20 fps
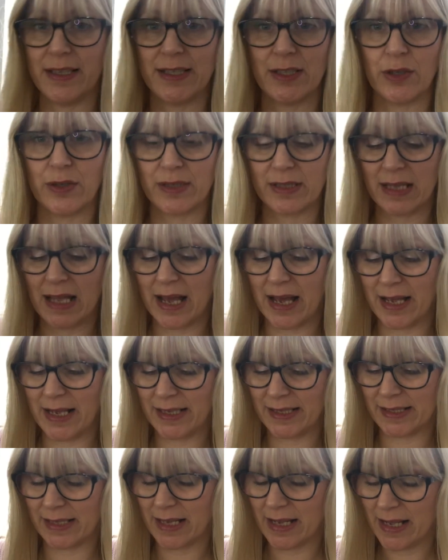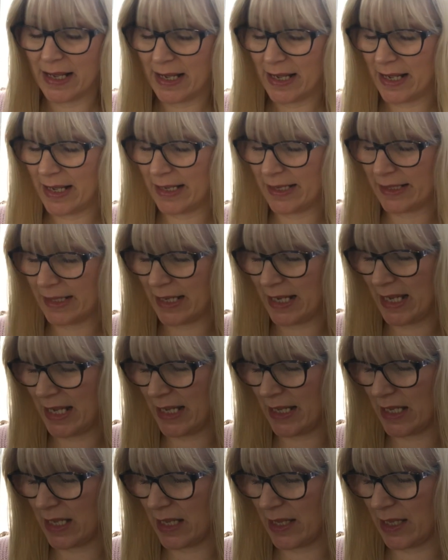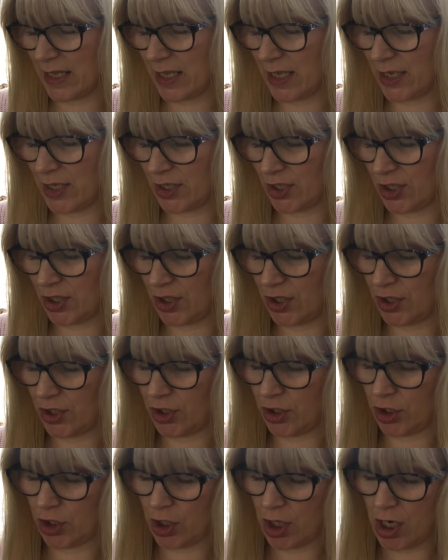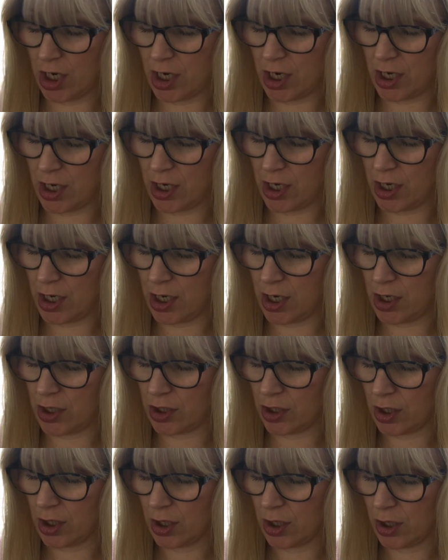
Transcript: this looks nice. It's in the shade